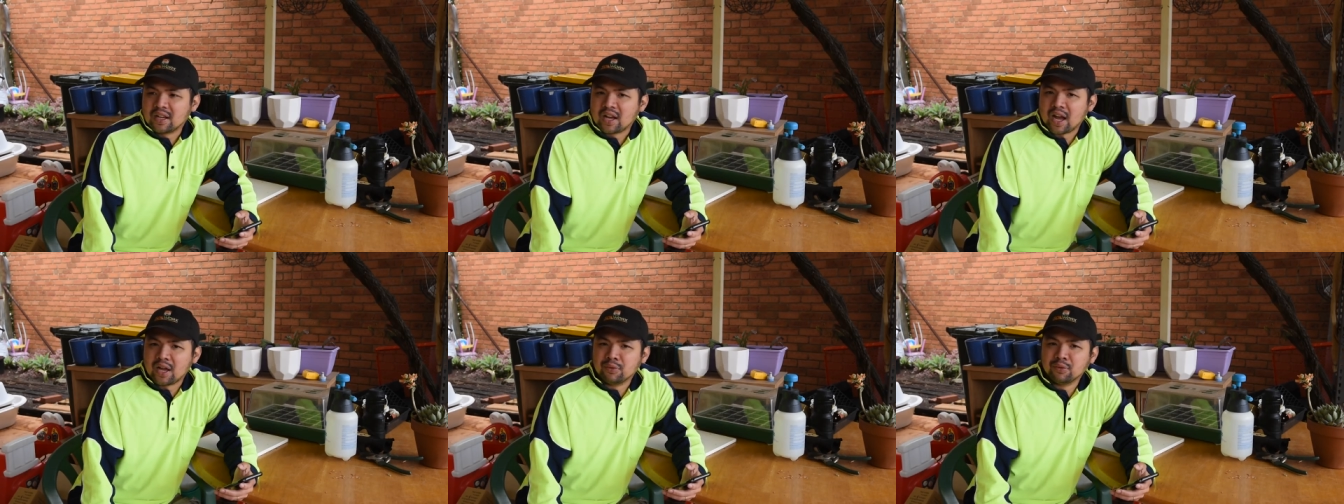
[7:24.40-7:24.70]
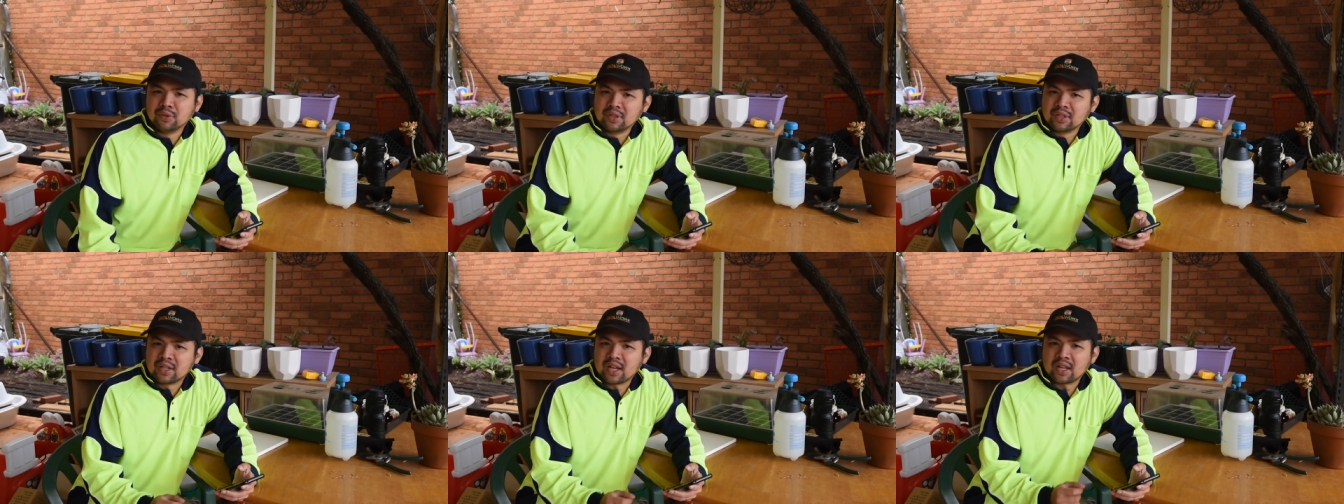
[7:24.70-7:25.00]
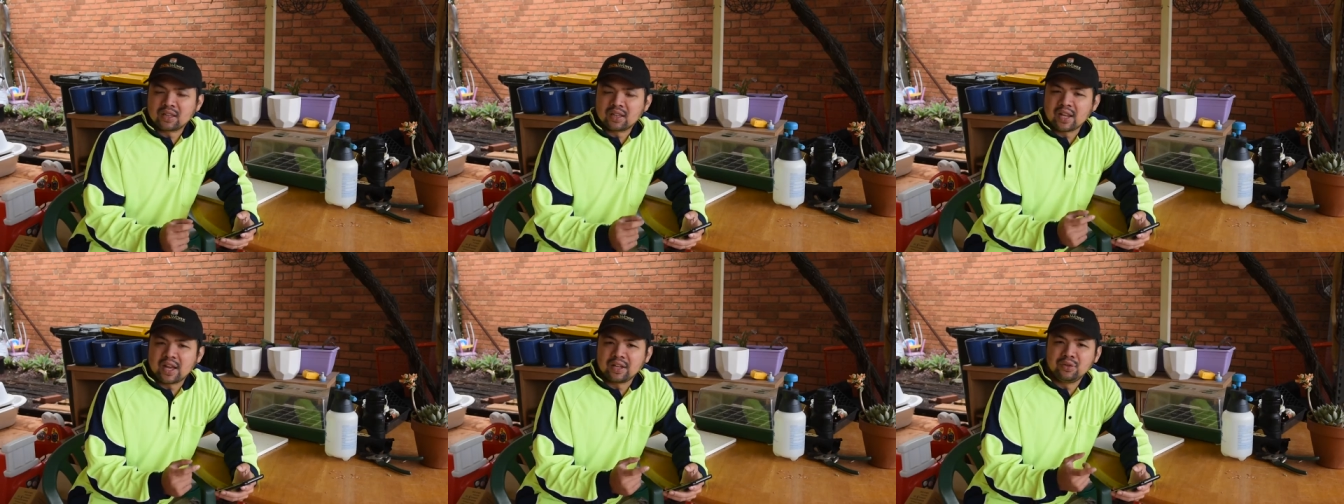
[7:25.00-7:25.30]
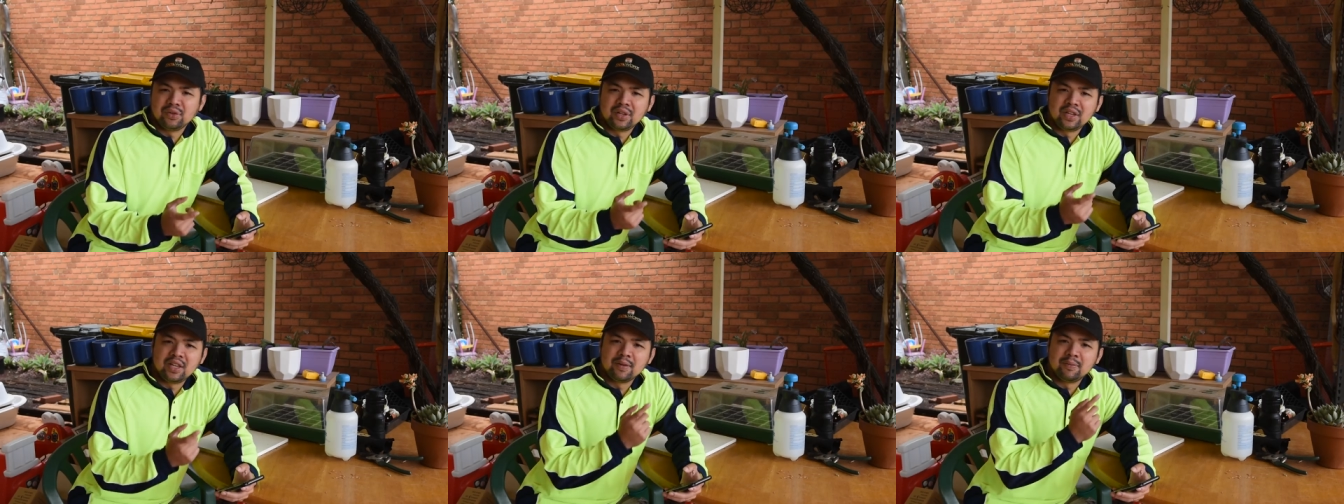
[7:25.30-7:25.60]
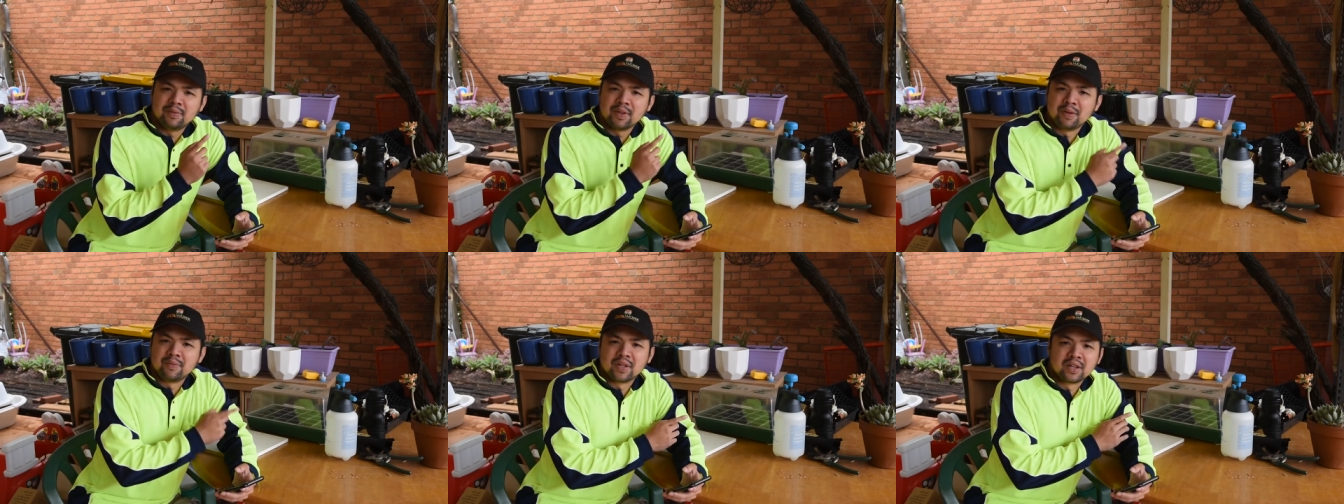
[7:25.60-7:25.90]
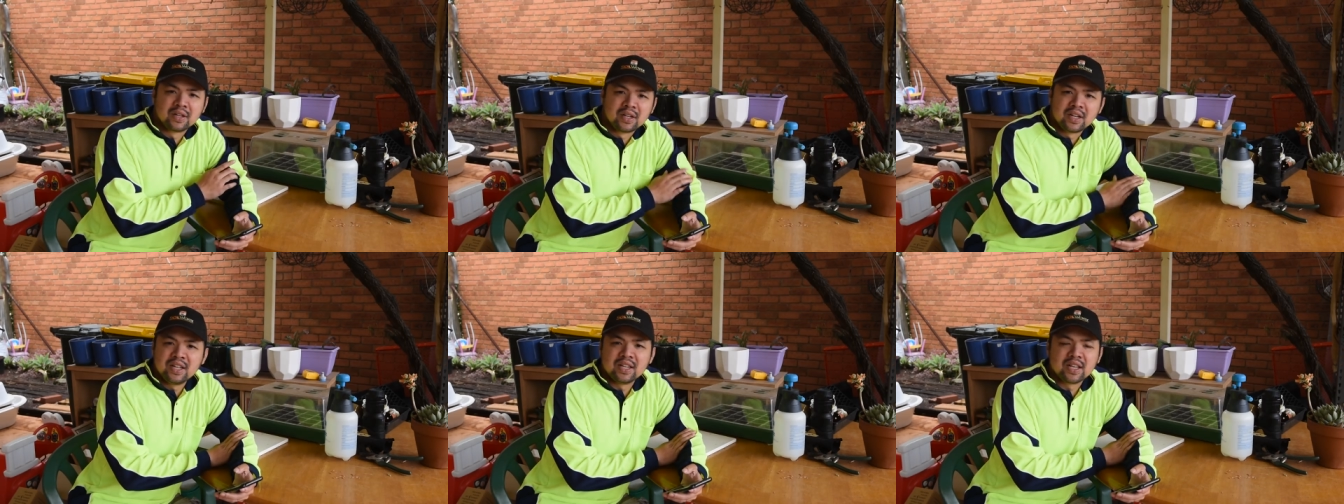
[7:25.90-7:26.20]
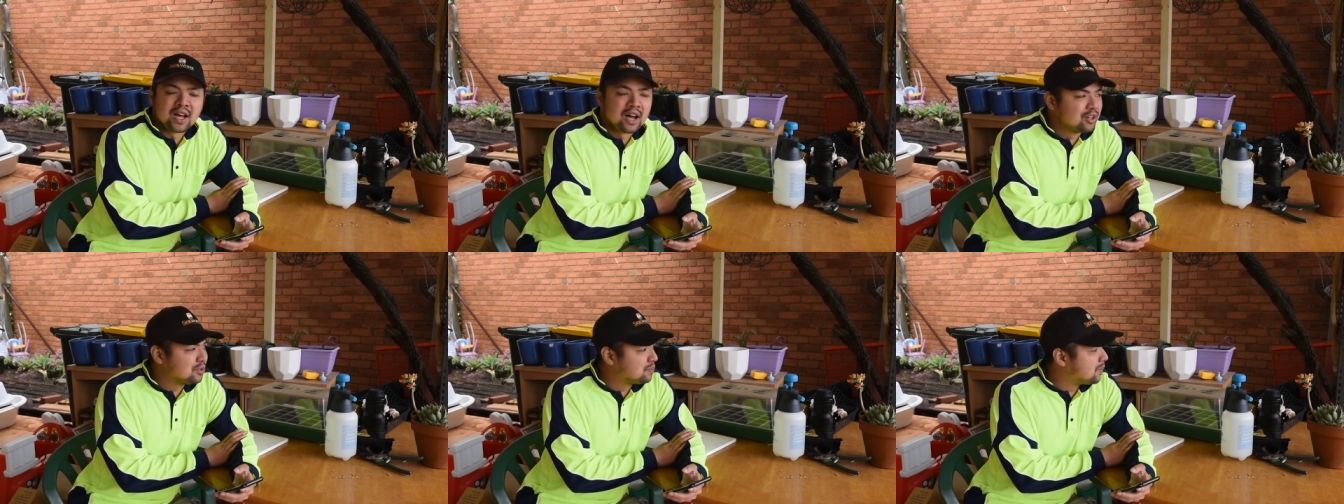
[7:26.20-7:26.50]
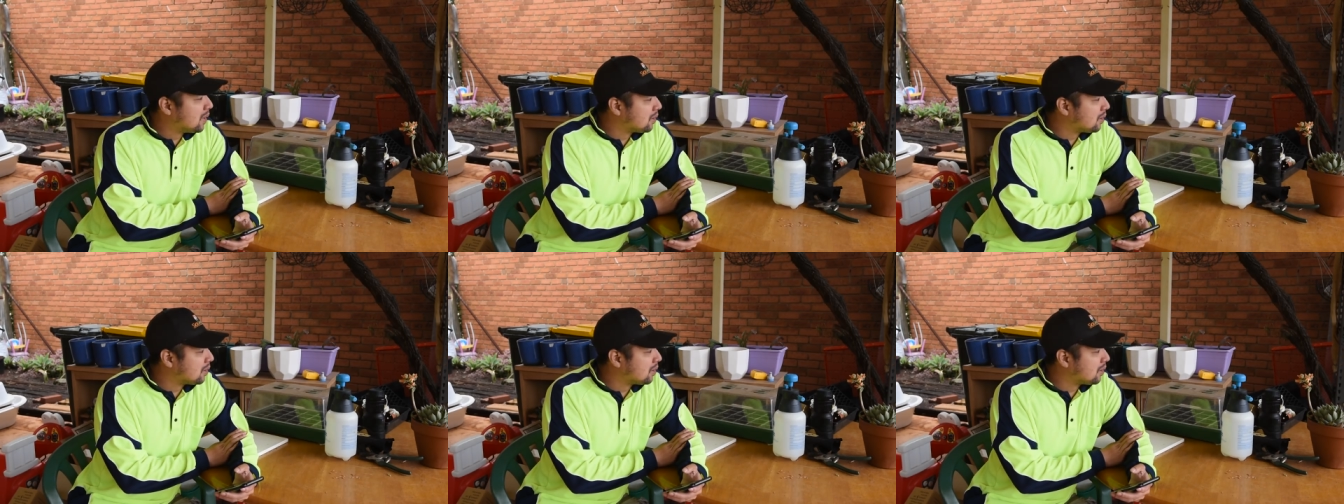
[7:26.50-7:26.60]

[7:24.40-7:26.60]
I would not like to keep them in the greenhouse,